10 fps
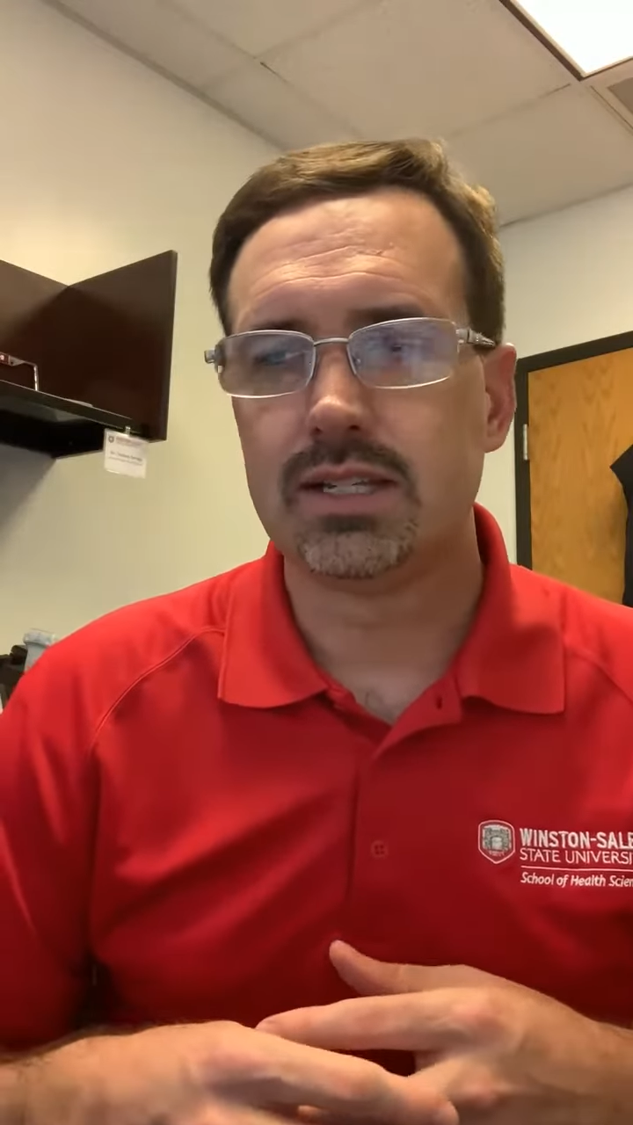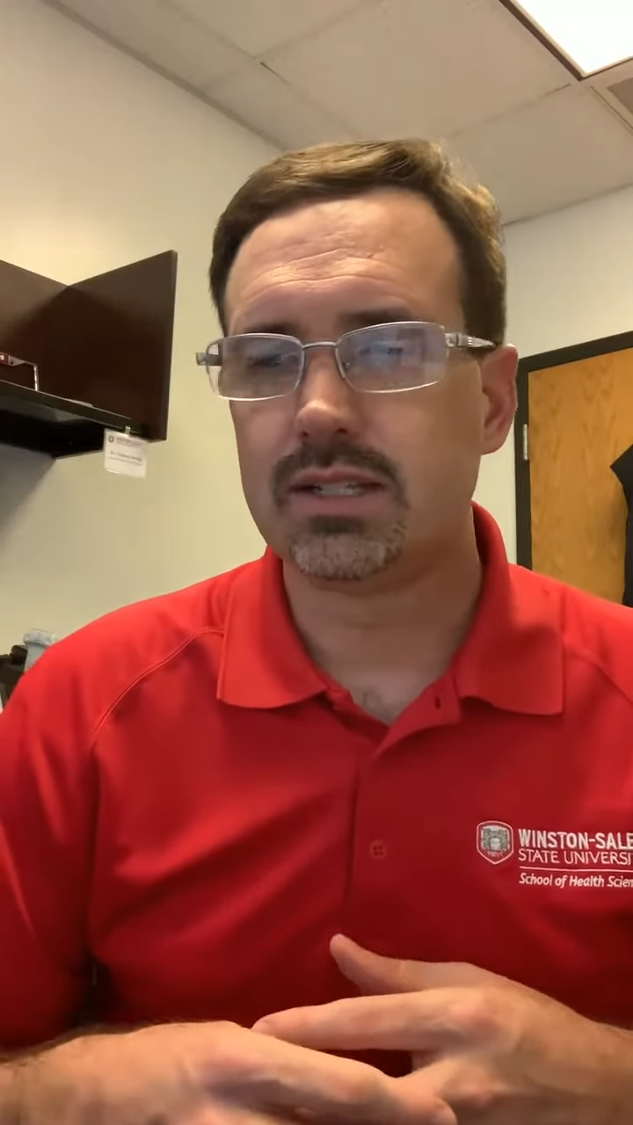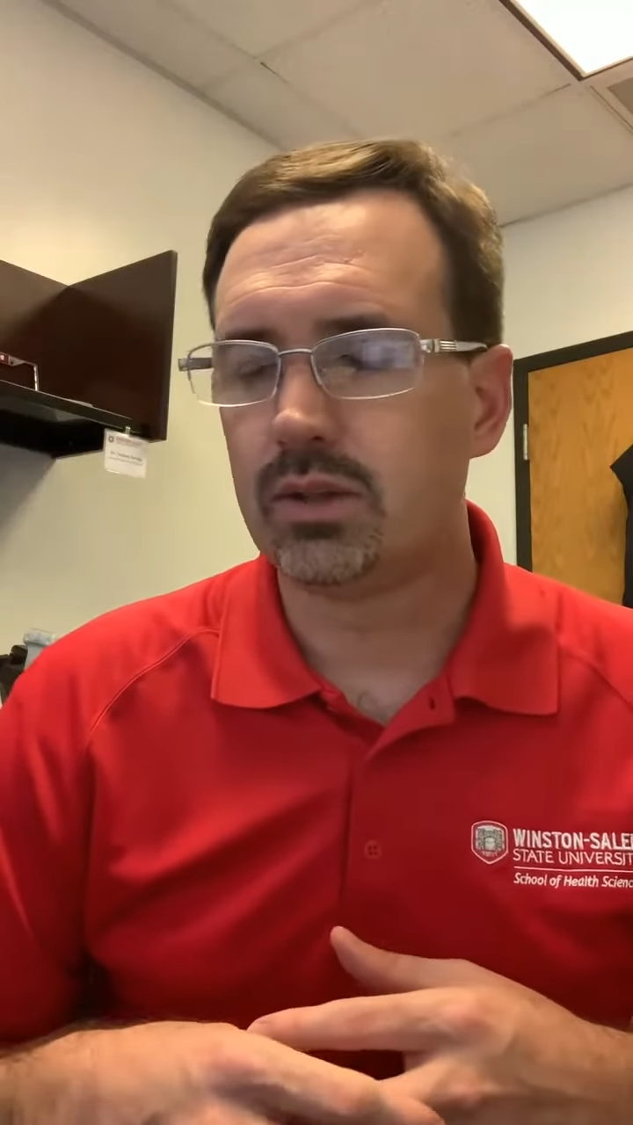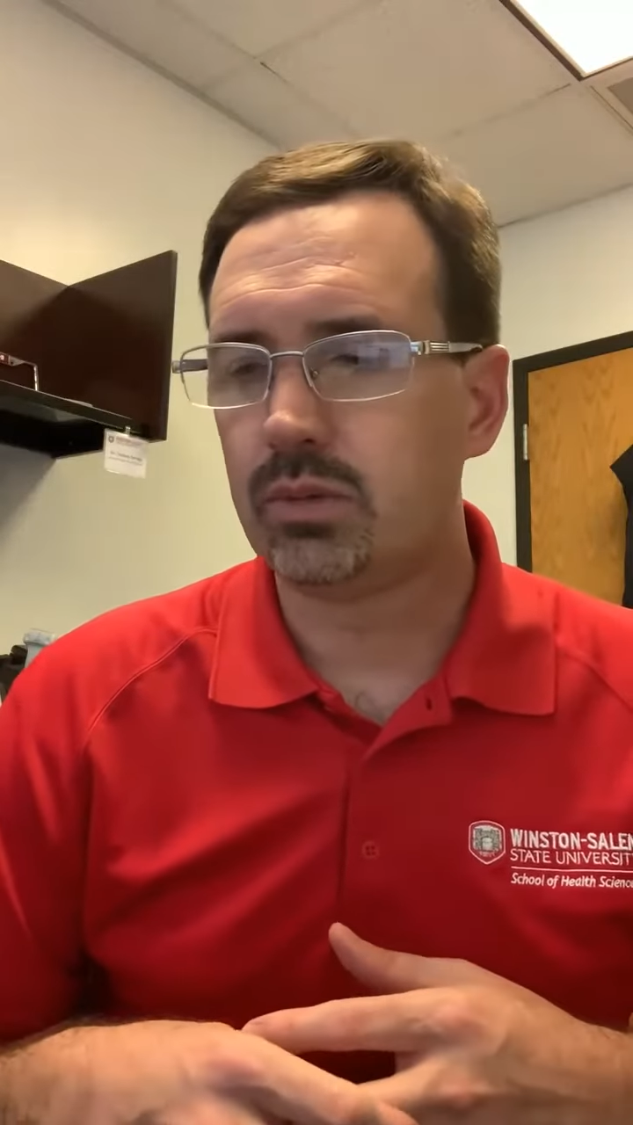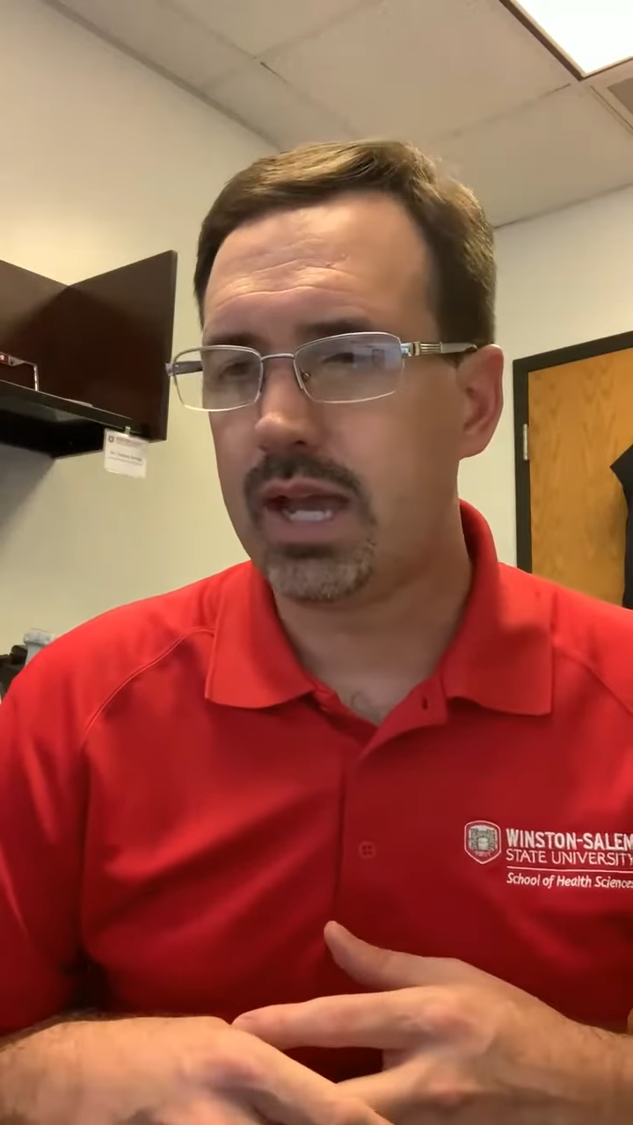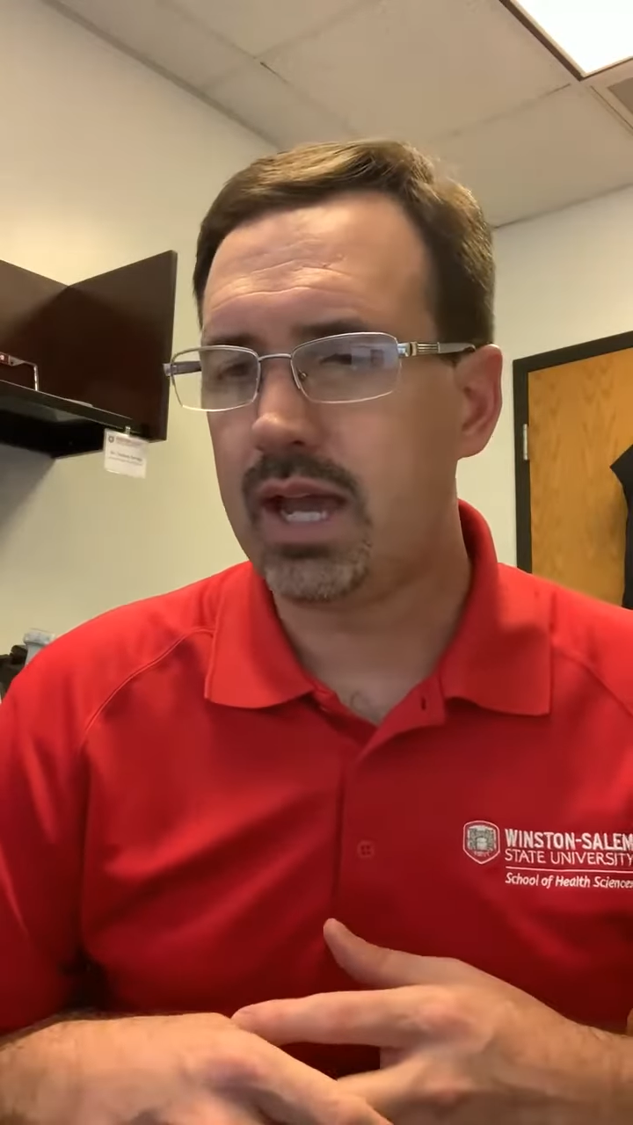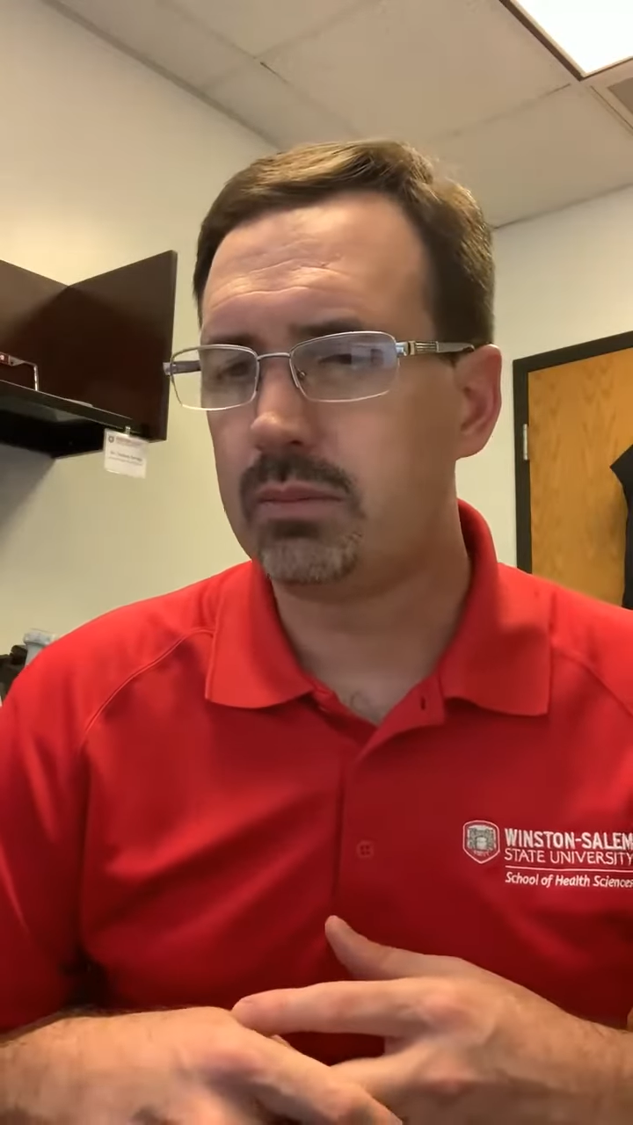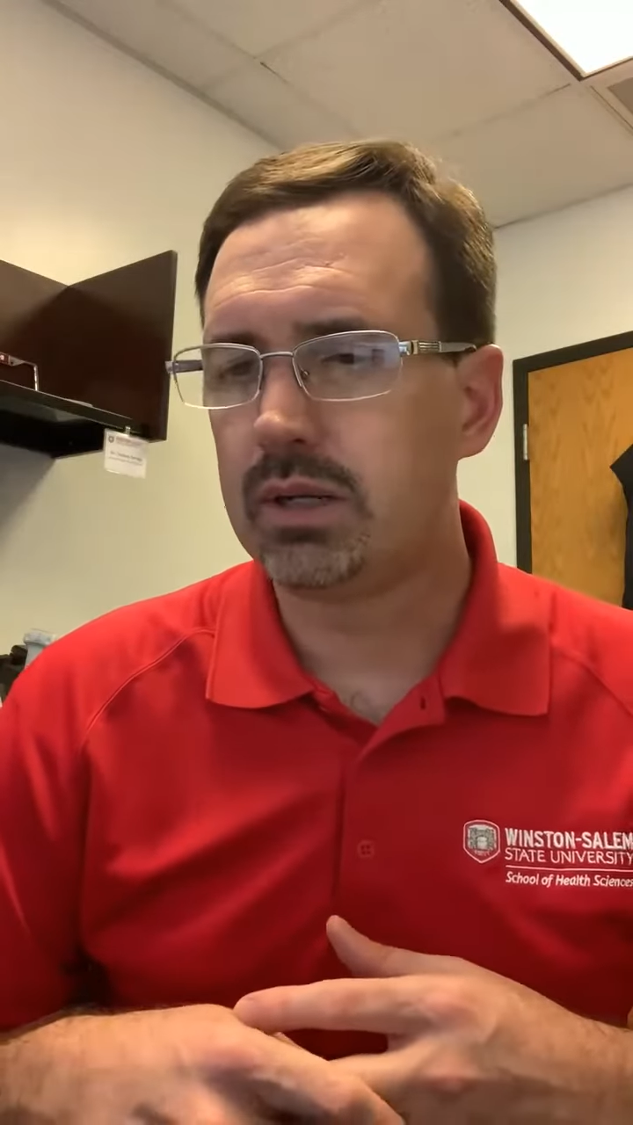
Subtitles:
set that we had,